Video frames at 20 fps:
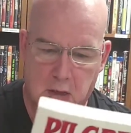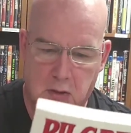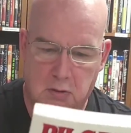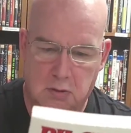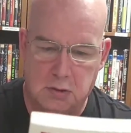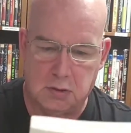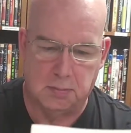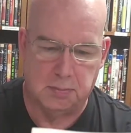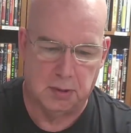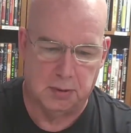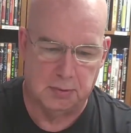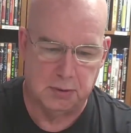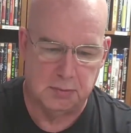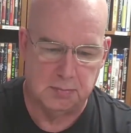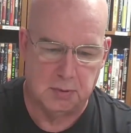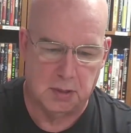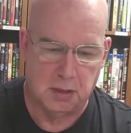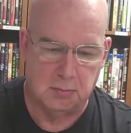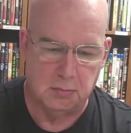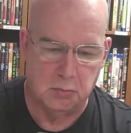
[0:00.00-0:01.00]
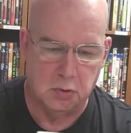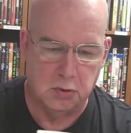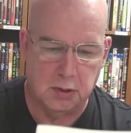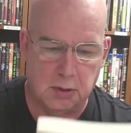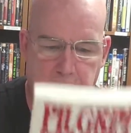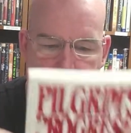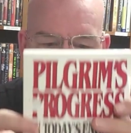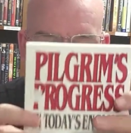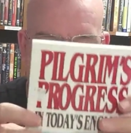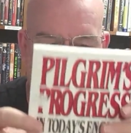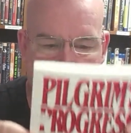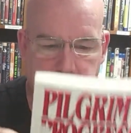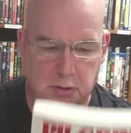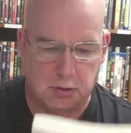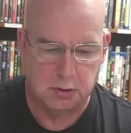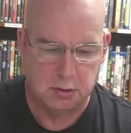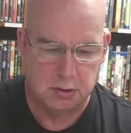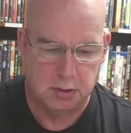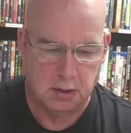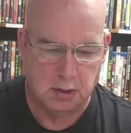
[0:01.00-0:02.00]
was published by Moody
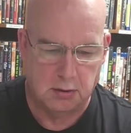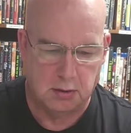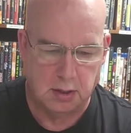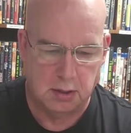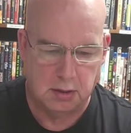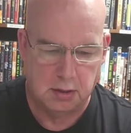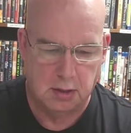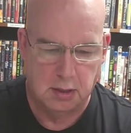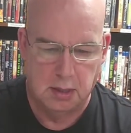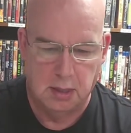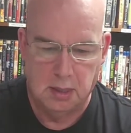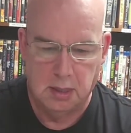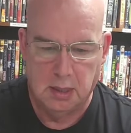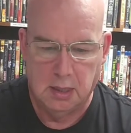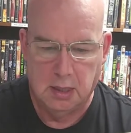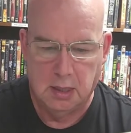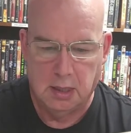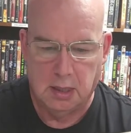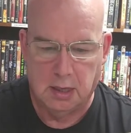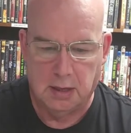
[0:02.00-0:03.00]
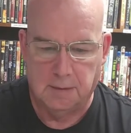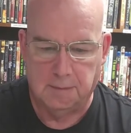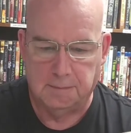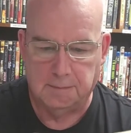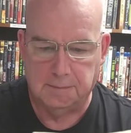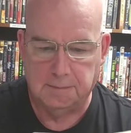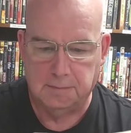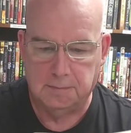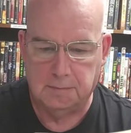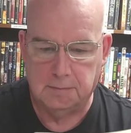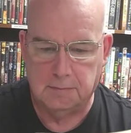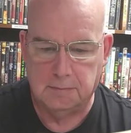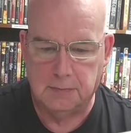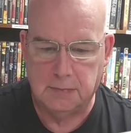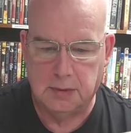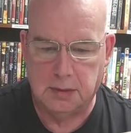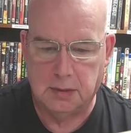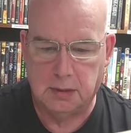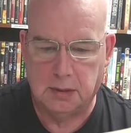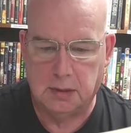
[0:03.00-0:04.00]
Publishers, all right. Um,
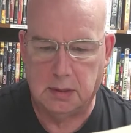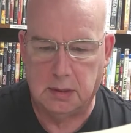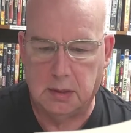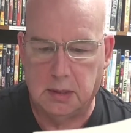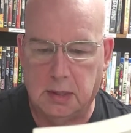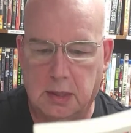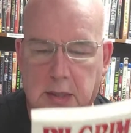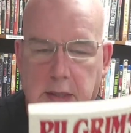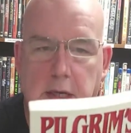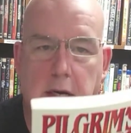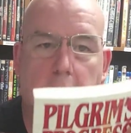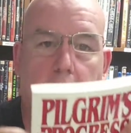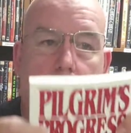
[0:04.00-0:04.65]
it